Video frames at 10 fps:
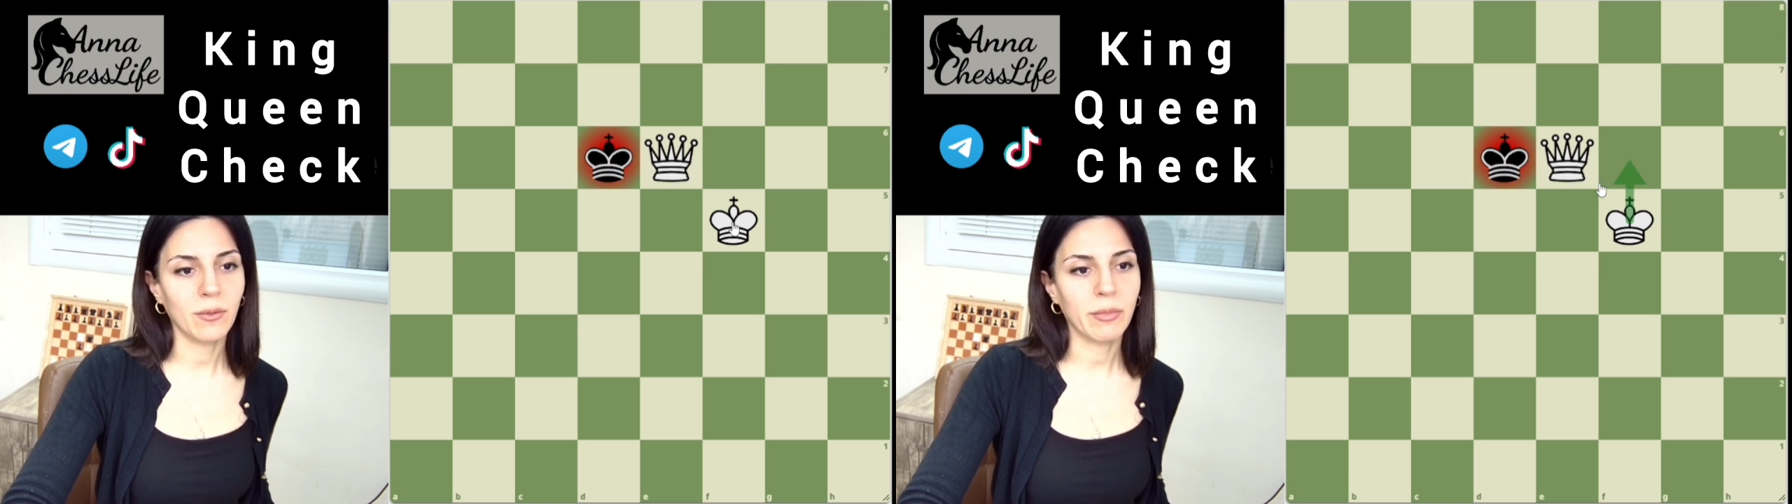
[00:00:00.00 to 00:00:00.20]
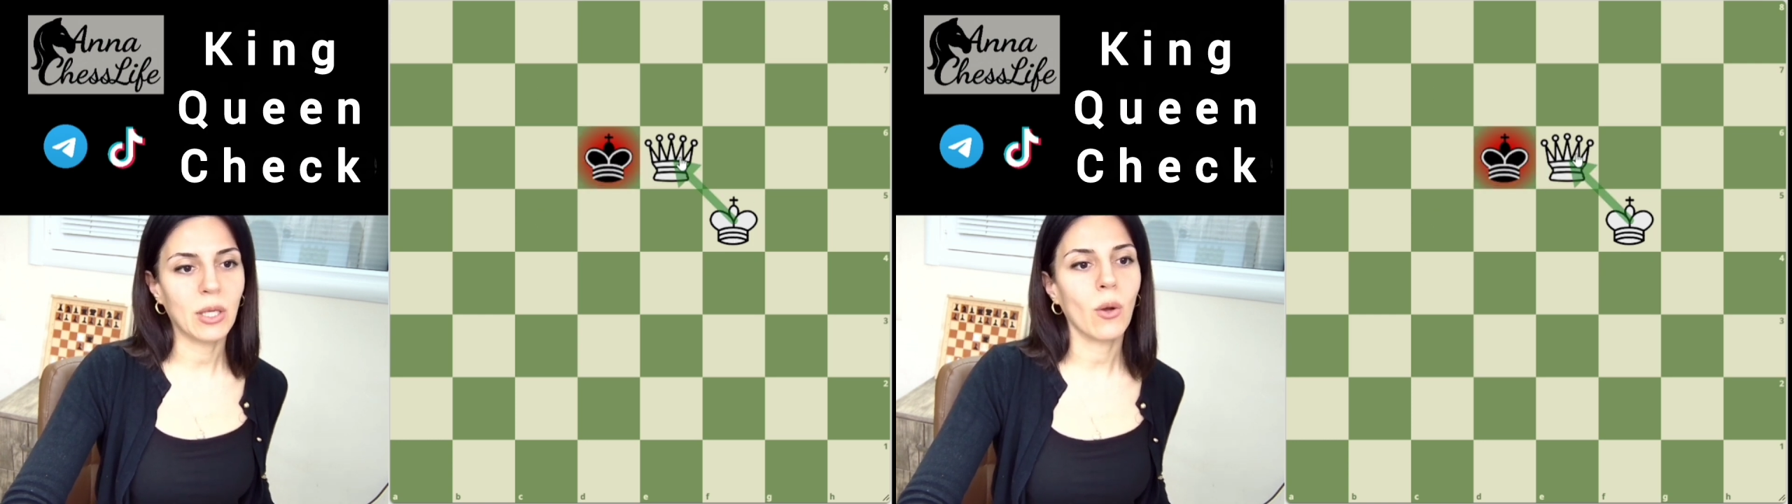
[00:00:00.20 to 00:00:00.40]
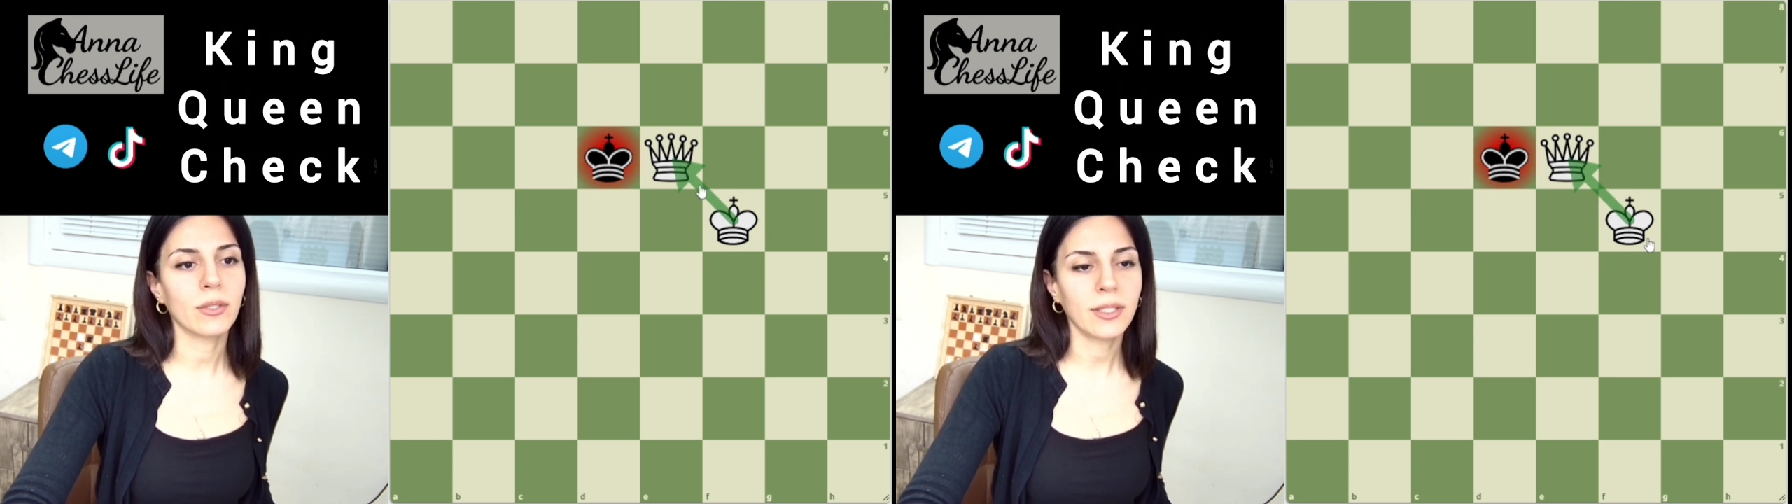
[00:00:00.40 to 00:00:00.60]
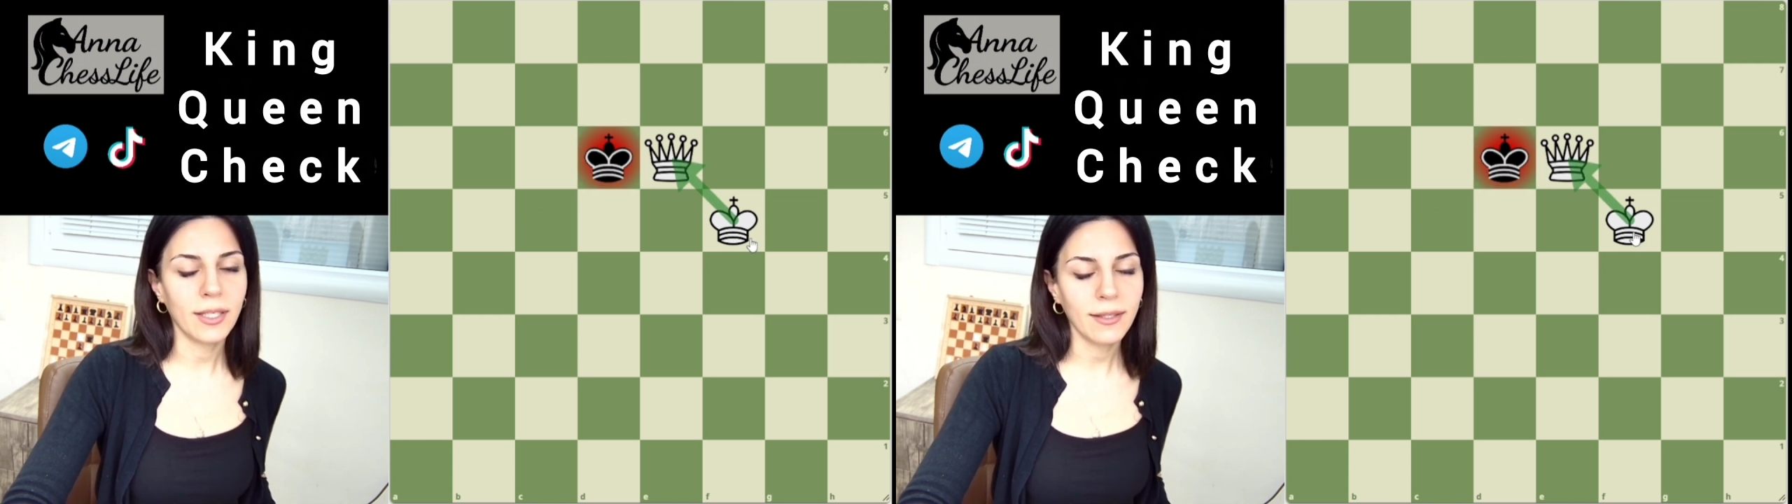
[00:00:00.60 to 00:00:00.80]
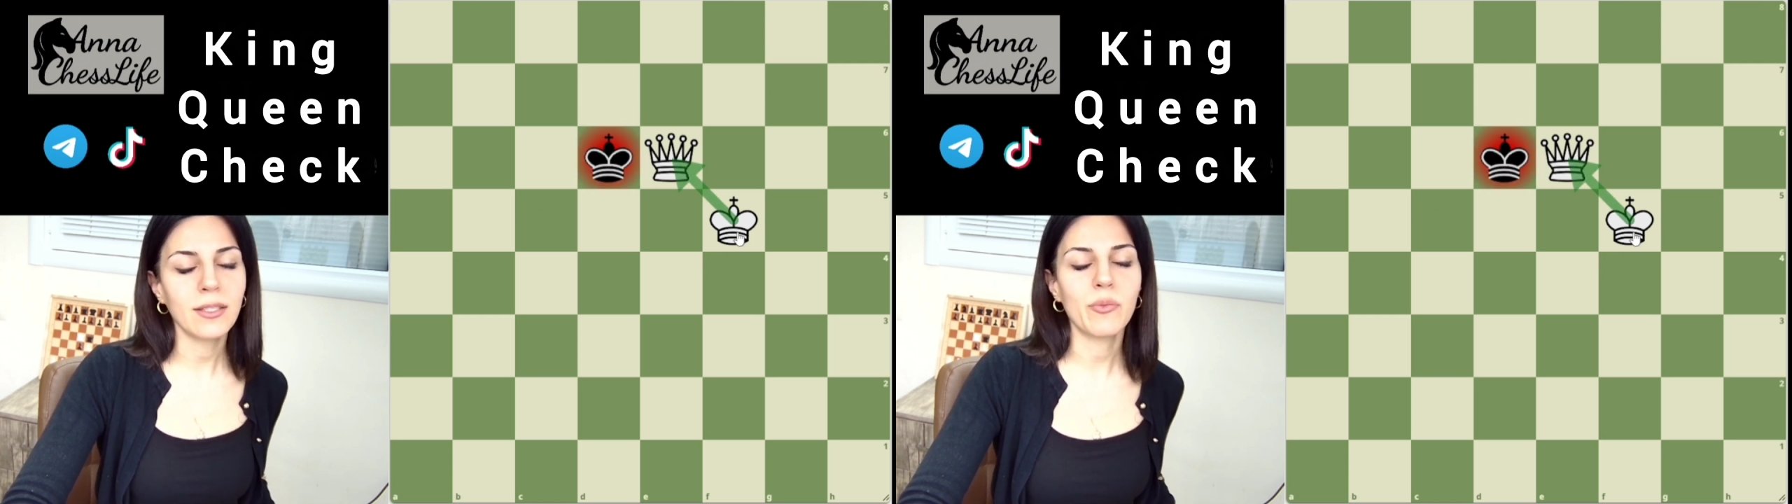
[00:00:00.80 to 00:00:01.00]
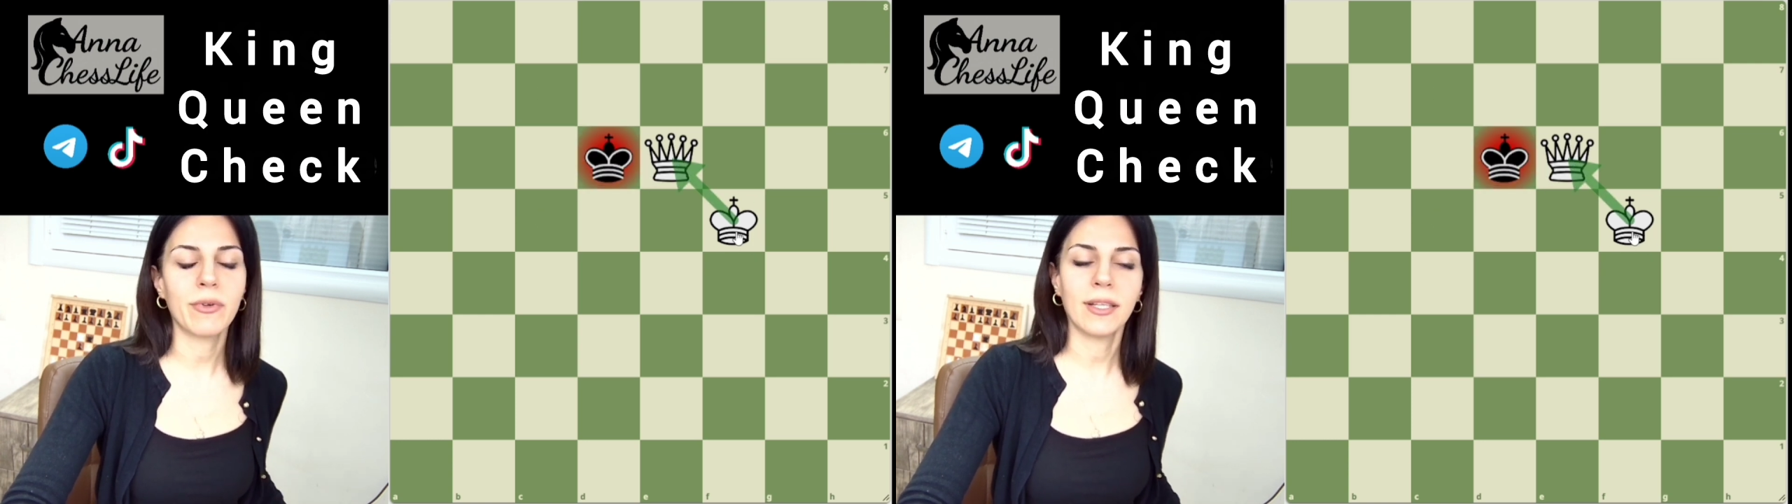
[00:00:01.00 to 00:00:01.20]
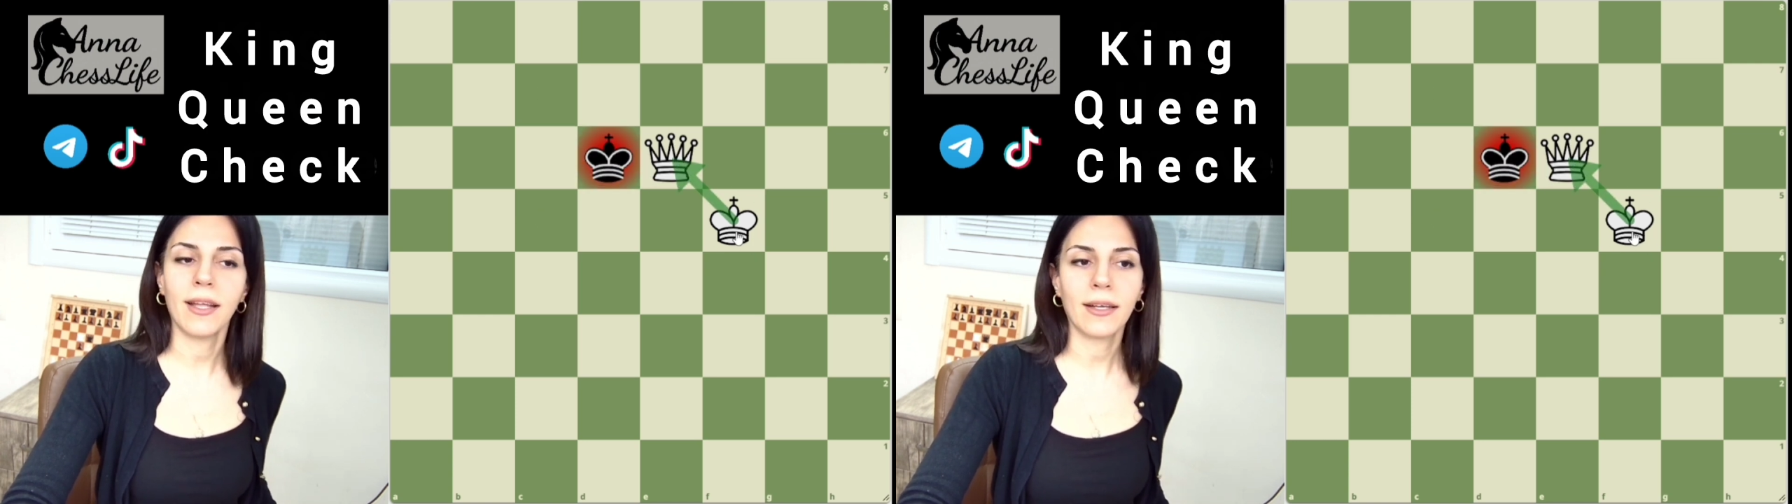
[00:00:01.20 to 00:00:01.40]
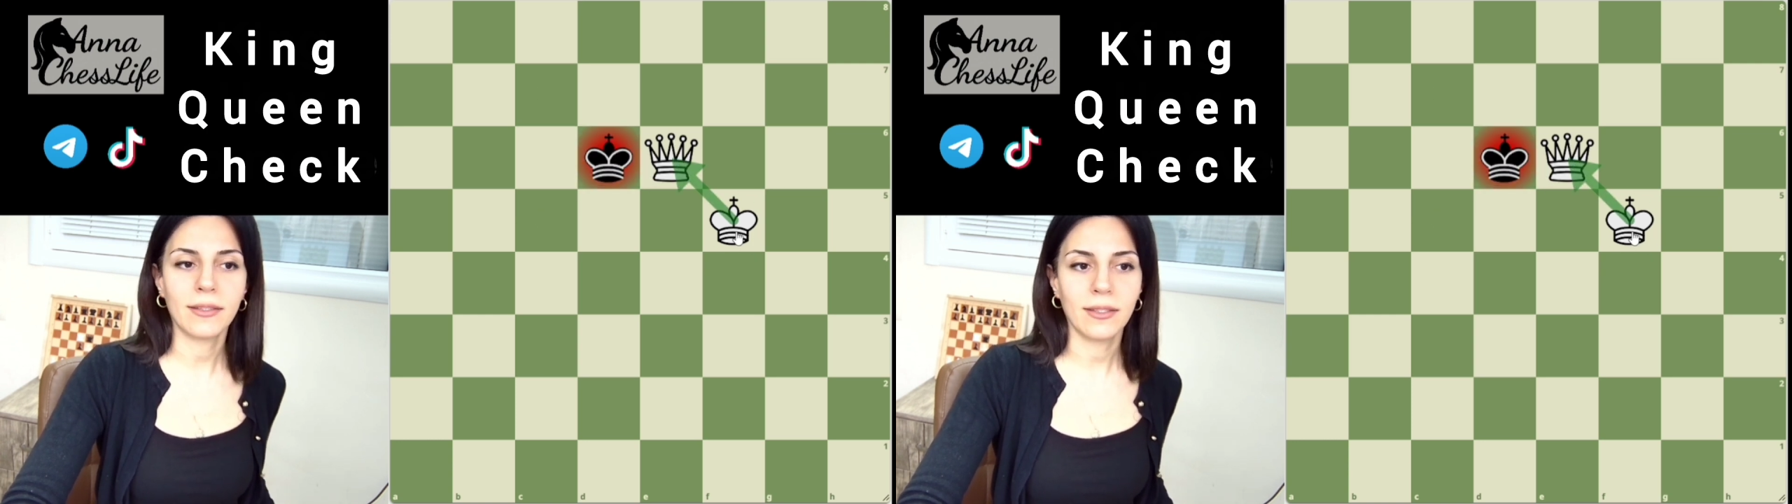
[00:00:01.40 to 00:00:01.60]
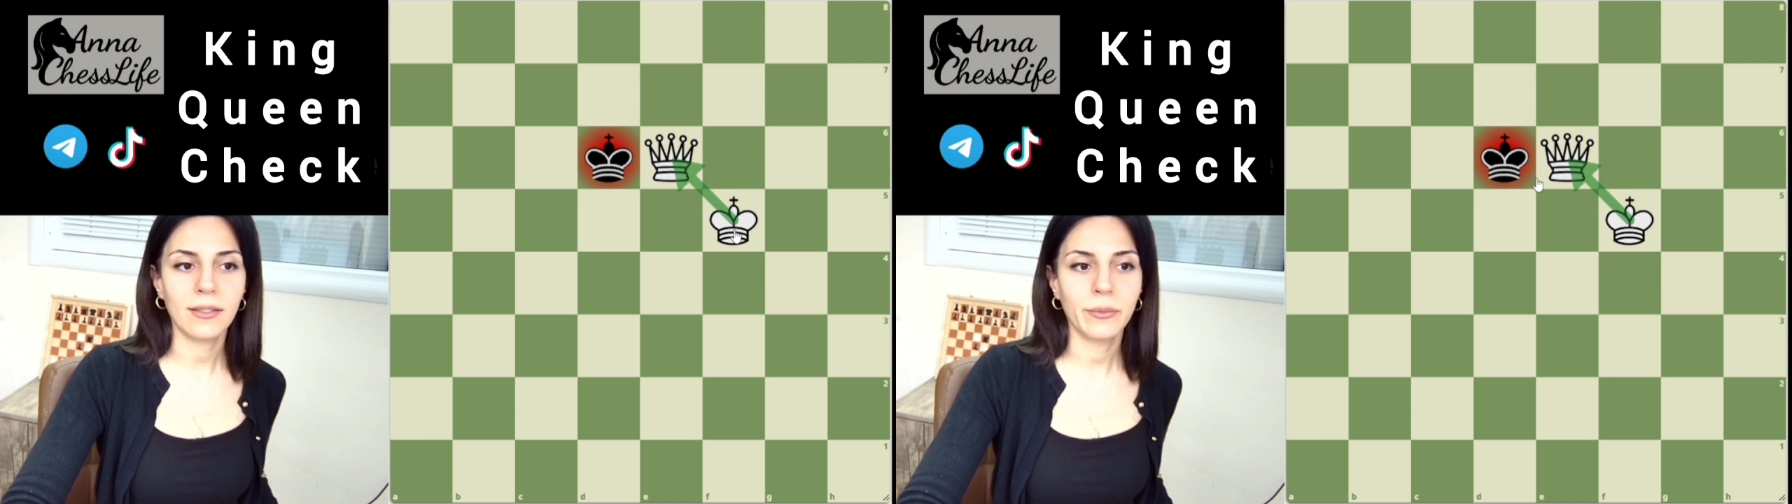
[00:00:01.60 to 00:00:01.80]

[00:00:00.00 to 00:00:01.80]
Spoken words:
because it is protected.